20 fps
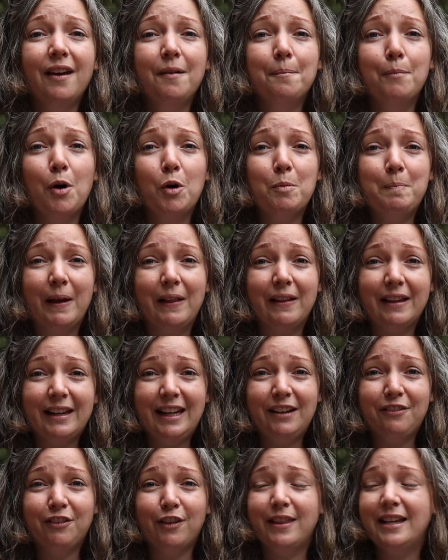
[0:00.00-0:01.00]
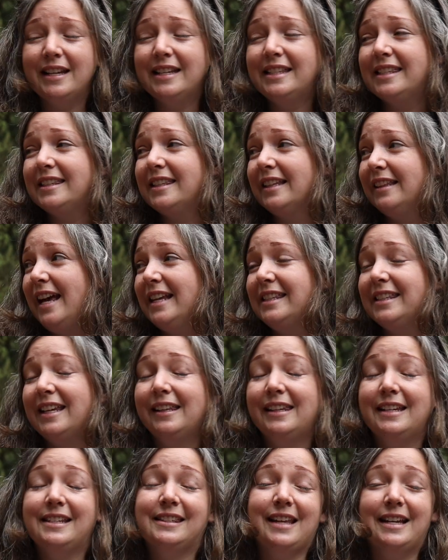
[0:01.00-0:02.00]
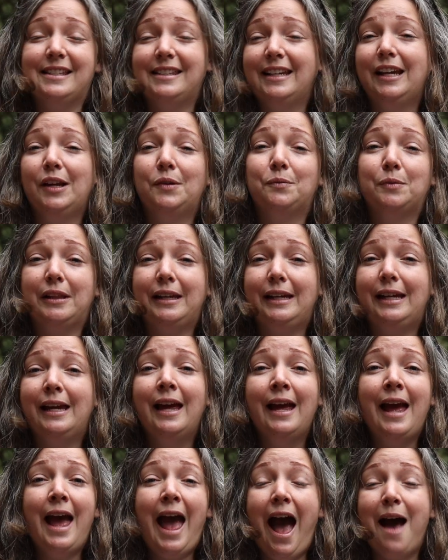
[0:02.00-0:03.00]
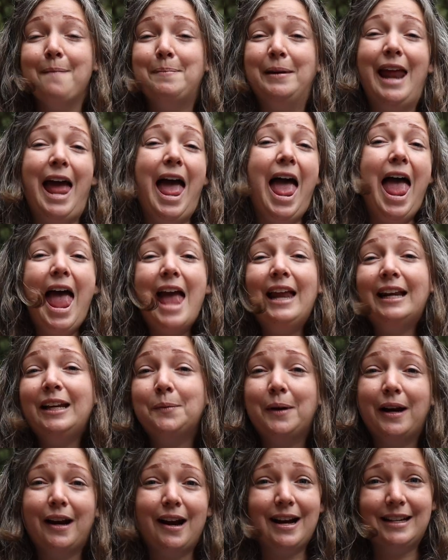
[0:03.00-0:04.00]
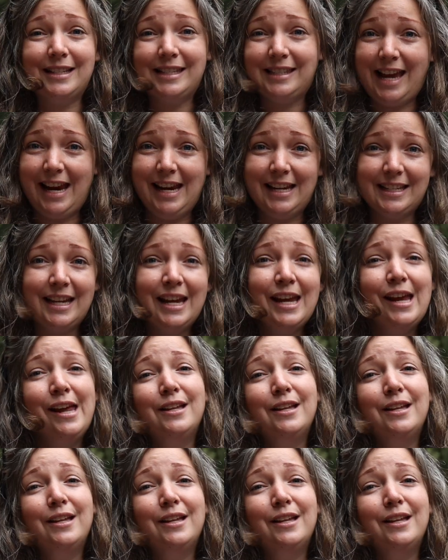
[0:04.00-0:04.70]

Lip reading: Mobility for this lesson can really happen anywhere on site.